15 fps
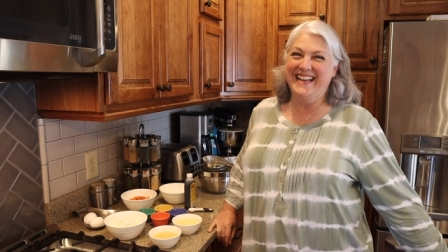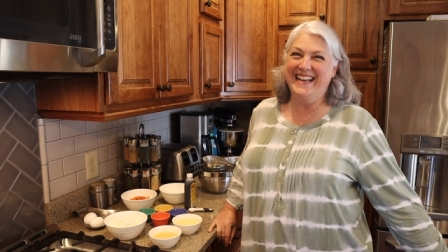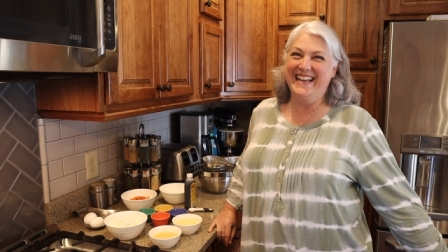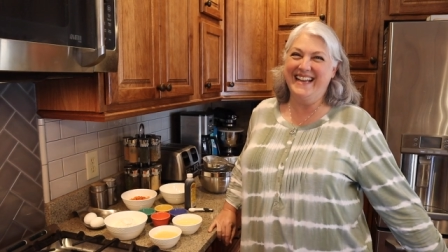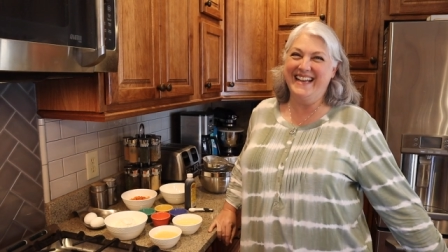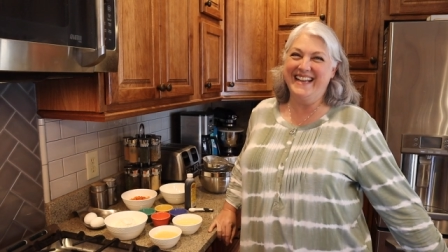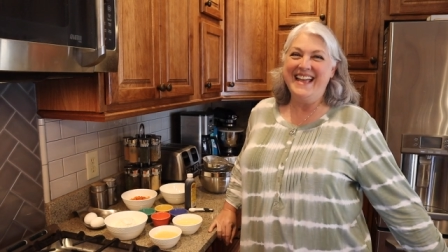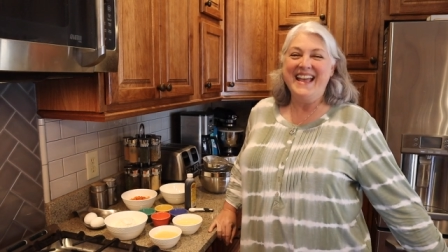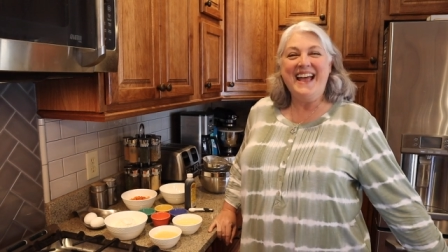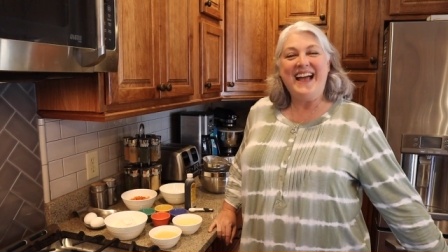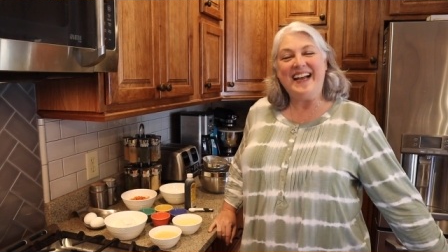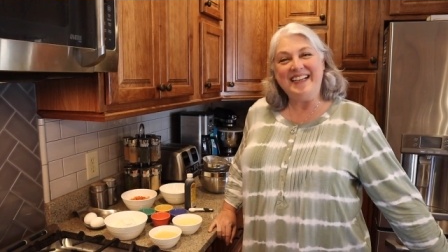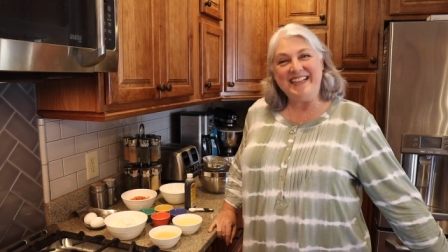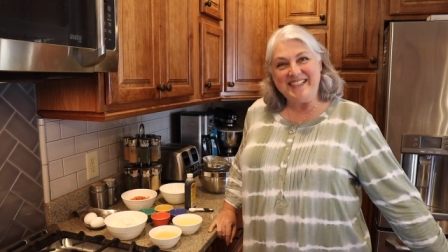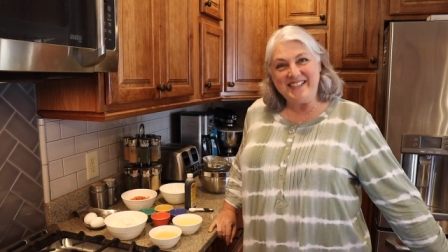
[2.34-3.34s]

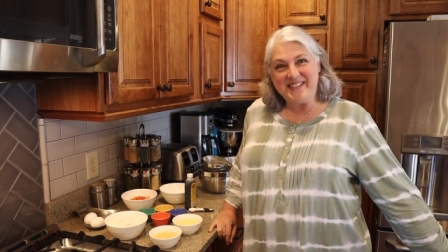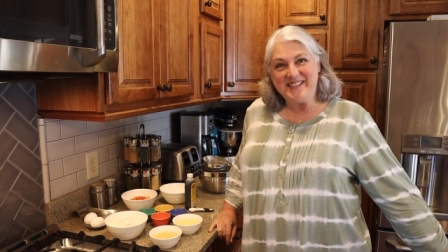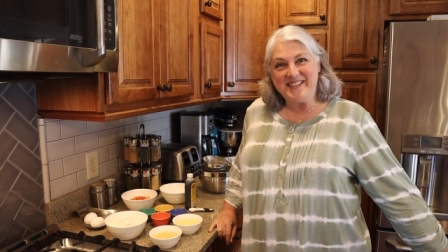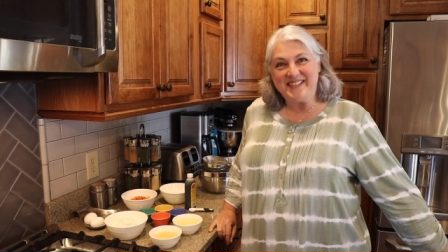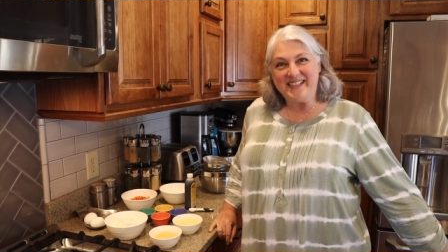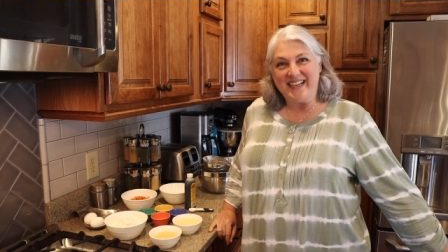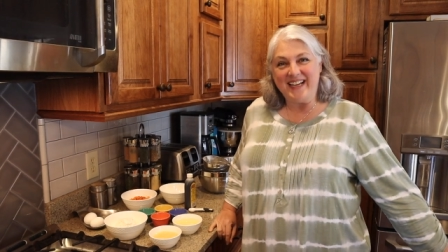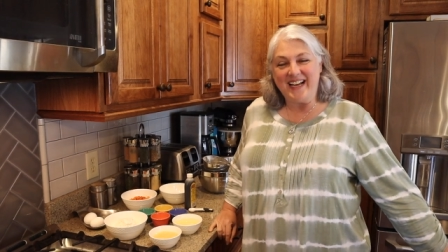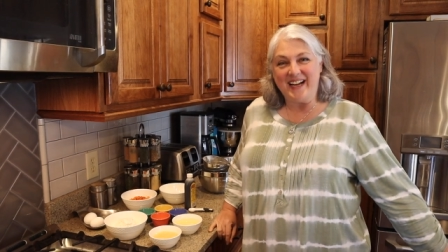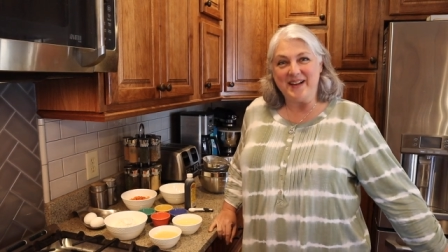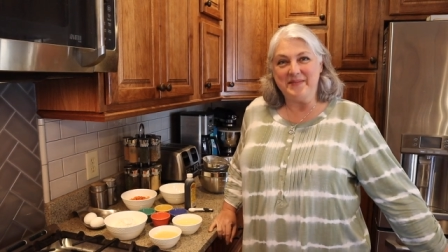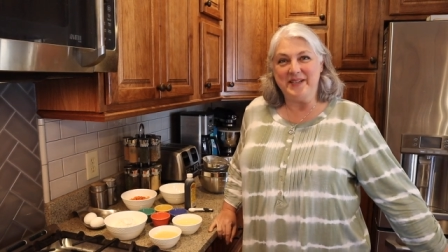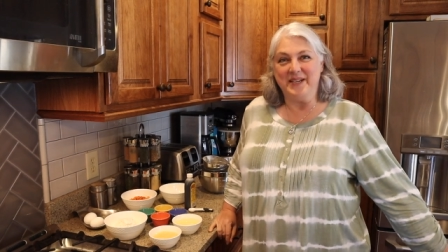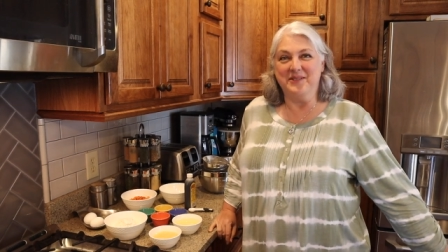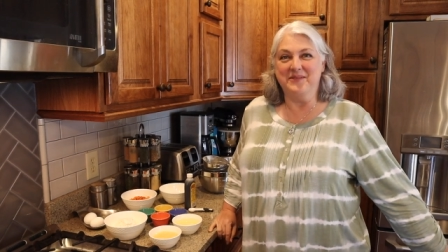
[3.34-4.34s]
I guess you see
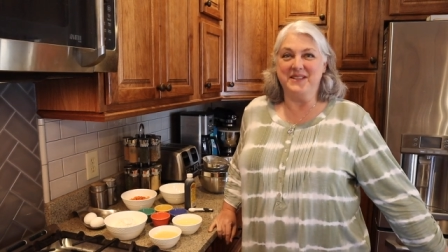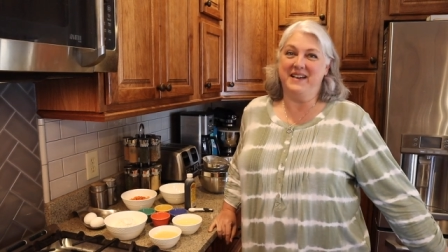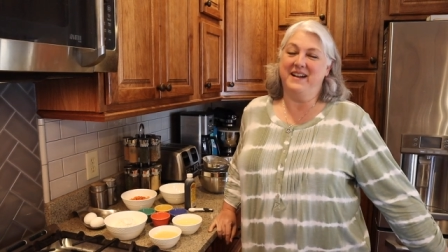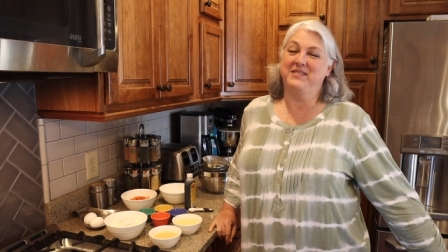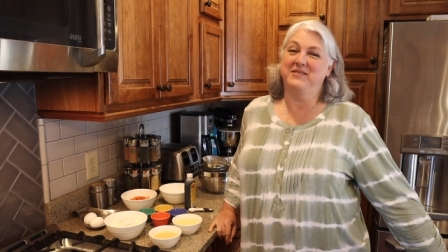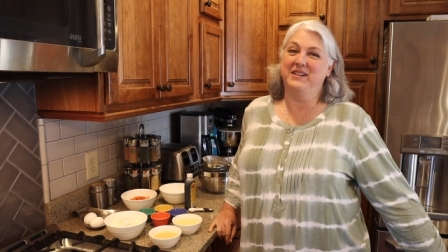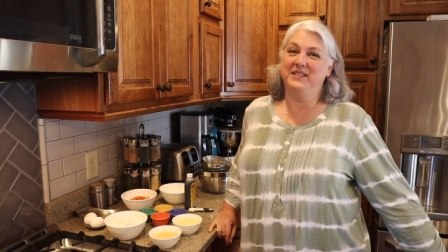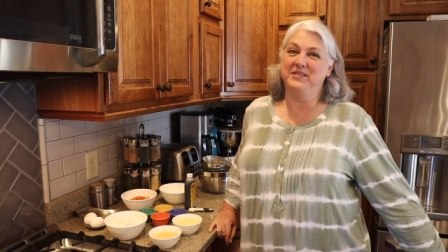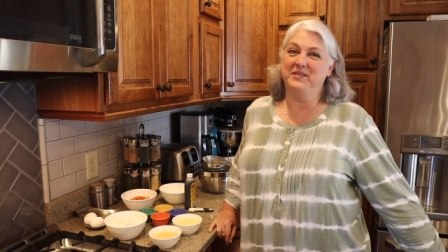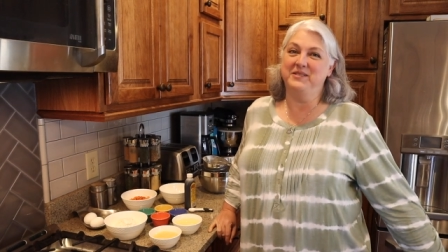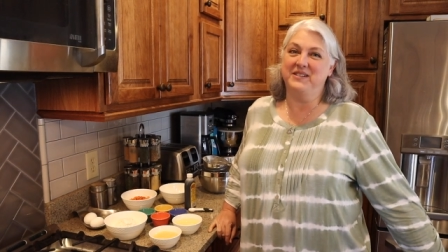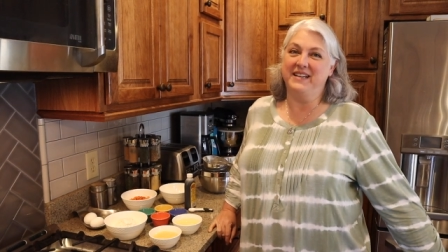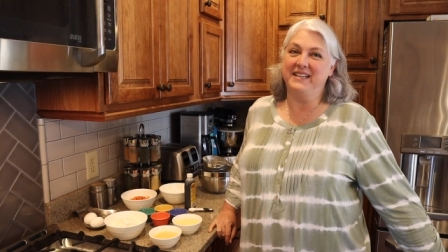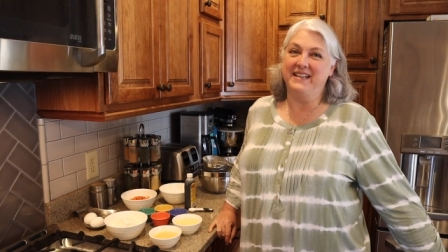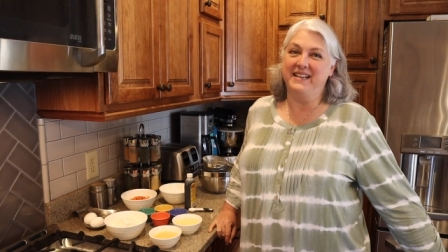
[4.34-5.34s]
I'm here without Randall
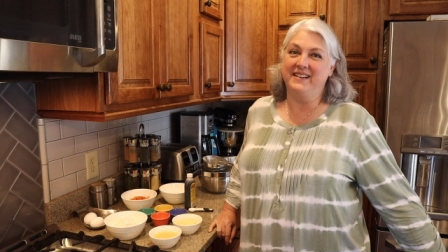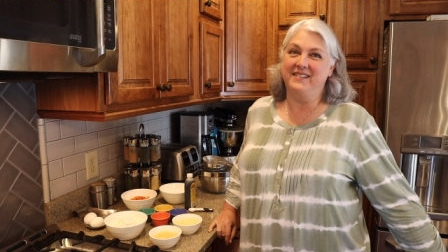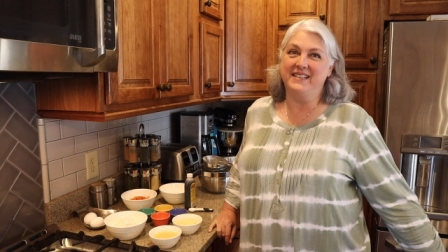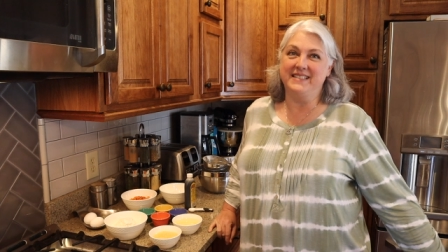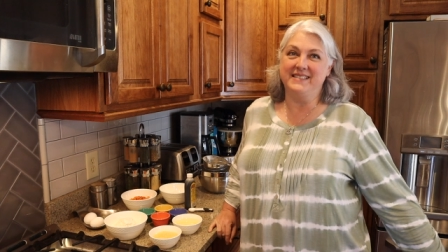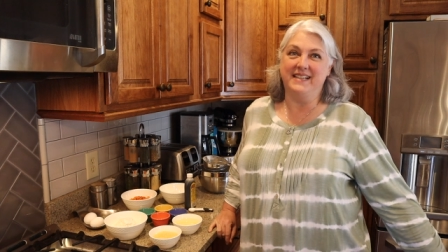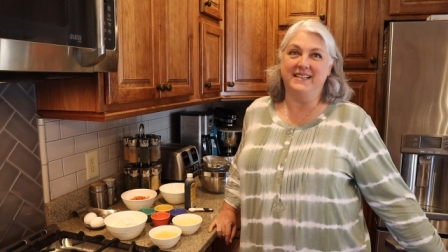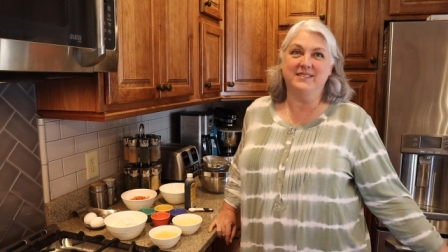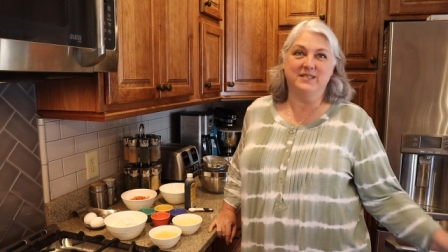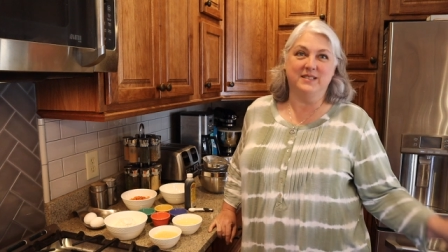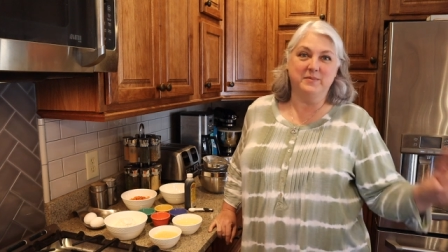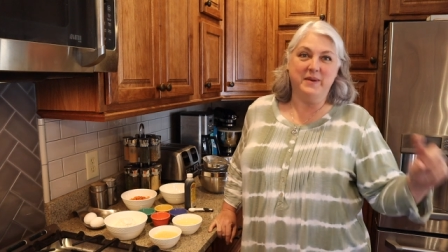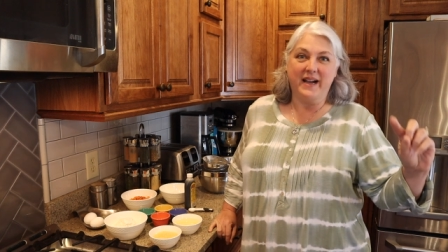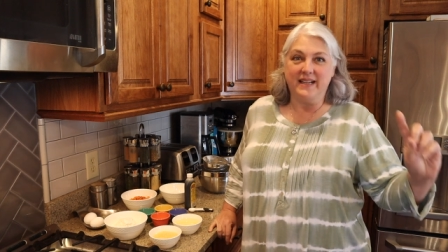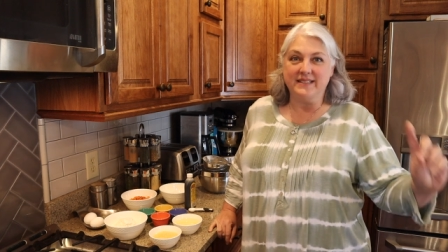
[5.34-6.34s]
right now. He's
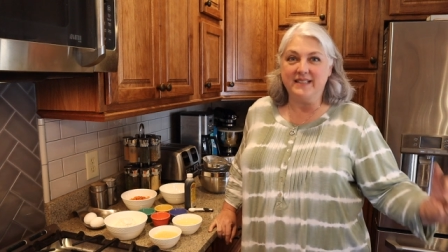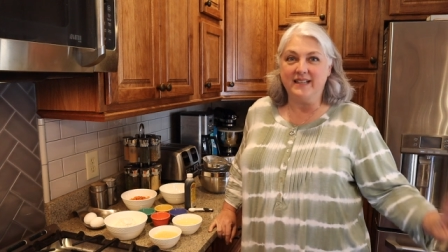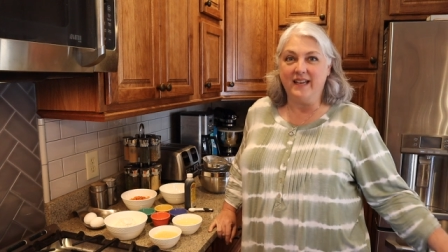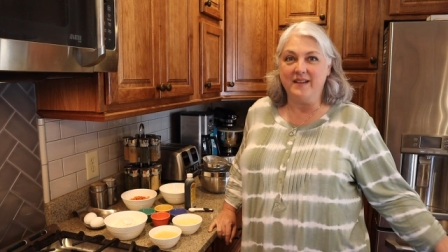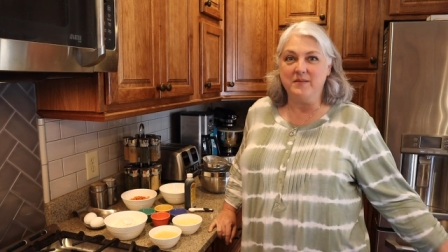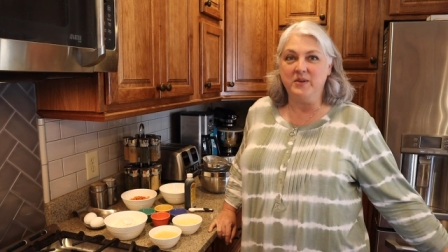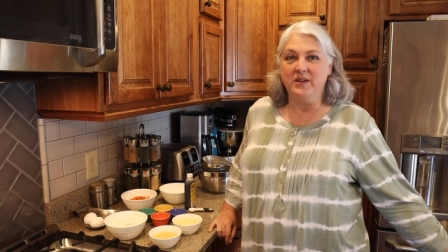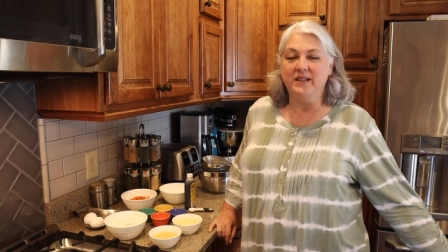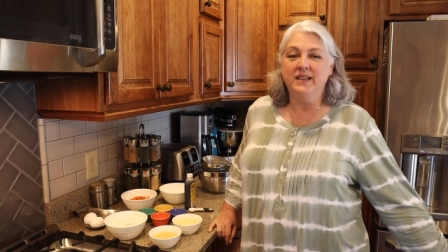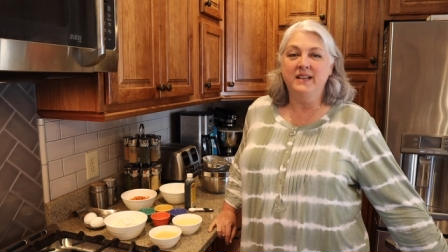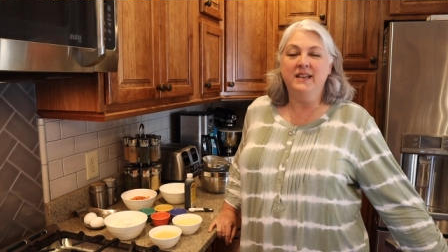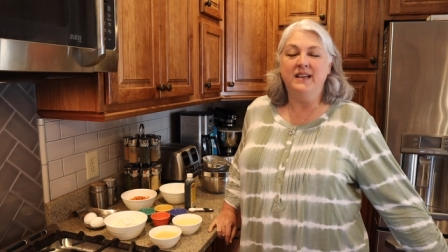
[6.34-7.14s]
actually behind the camera.